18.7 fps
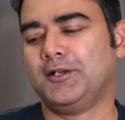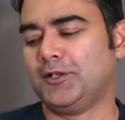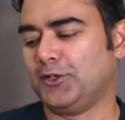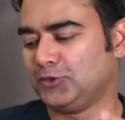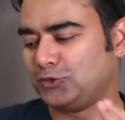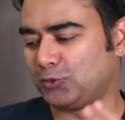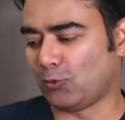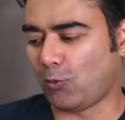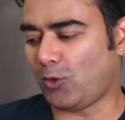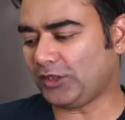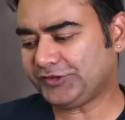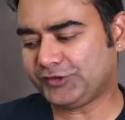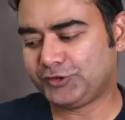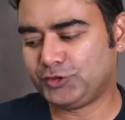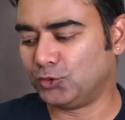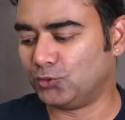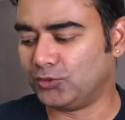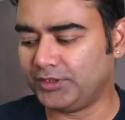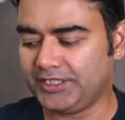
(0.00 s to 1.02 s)
So what's
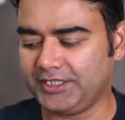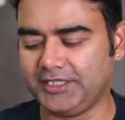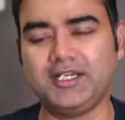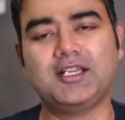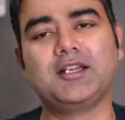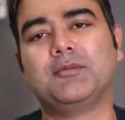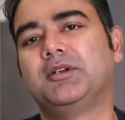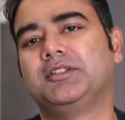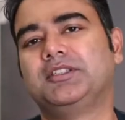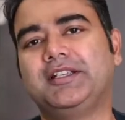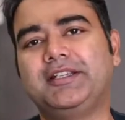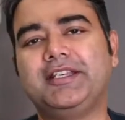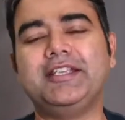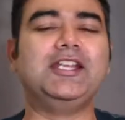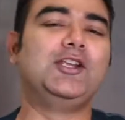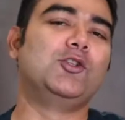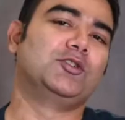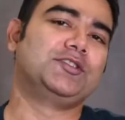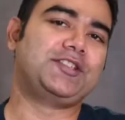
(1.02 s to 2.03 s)
unique about the
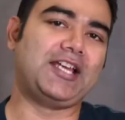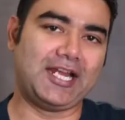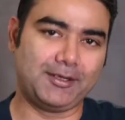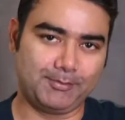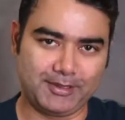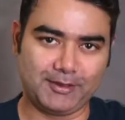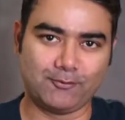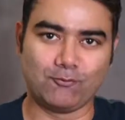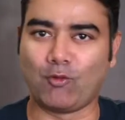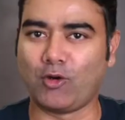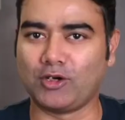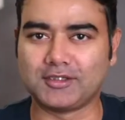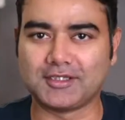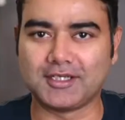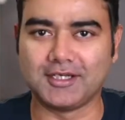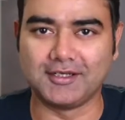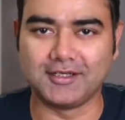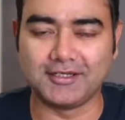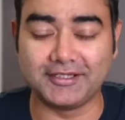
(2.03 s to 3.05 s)
Tito's handmade
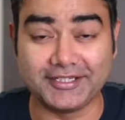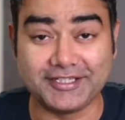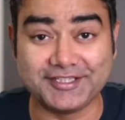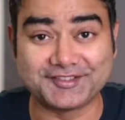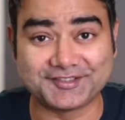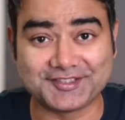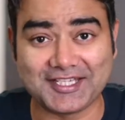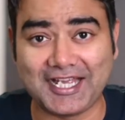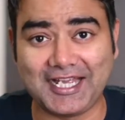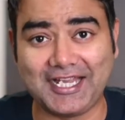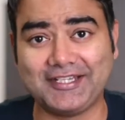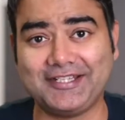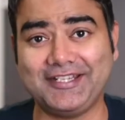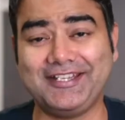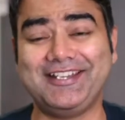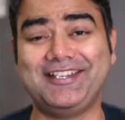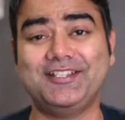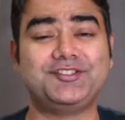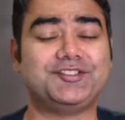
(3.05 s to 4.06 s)
vodka is that
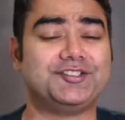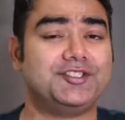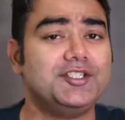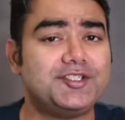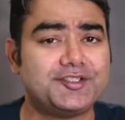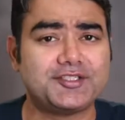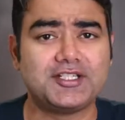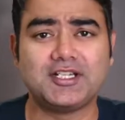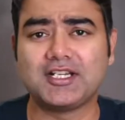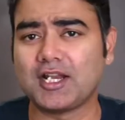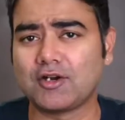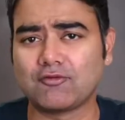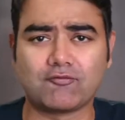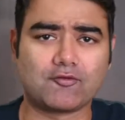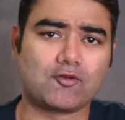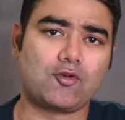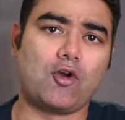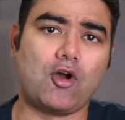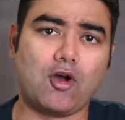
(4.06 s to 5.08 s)
it is distilled out
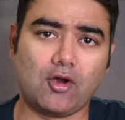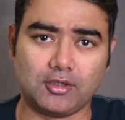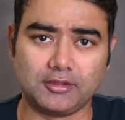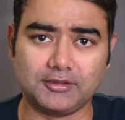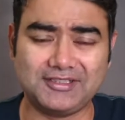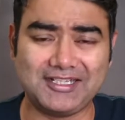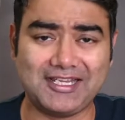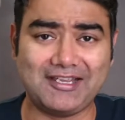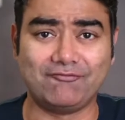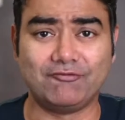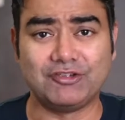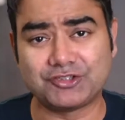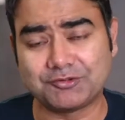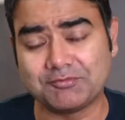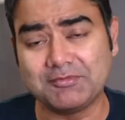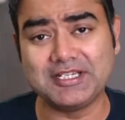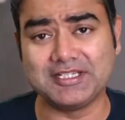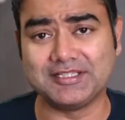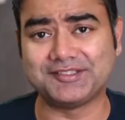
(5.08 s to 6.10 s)
of corn, which
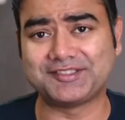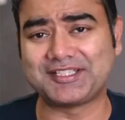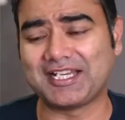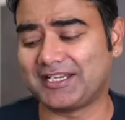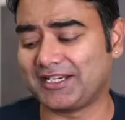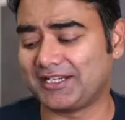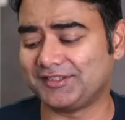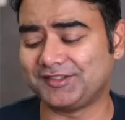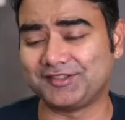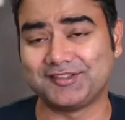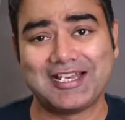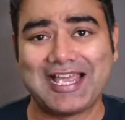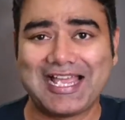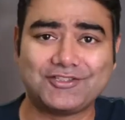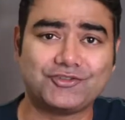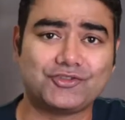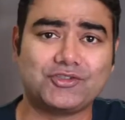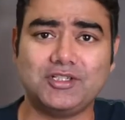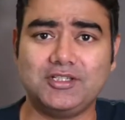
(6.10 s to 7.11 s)
means that it is
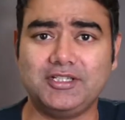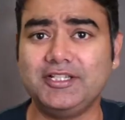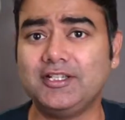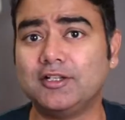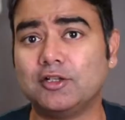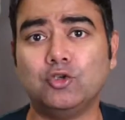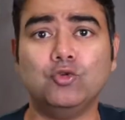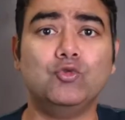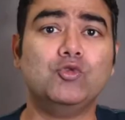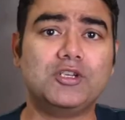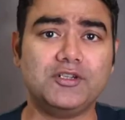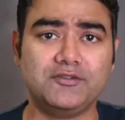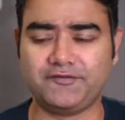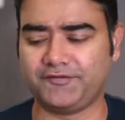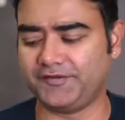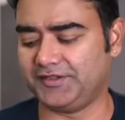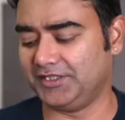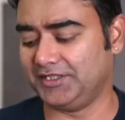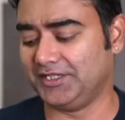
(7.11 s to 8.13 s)
naturally
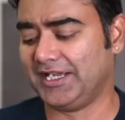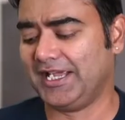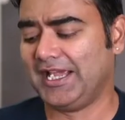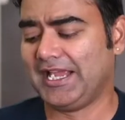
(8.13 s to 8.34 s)
gluten-free.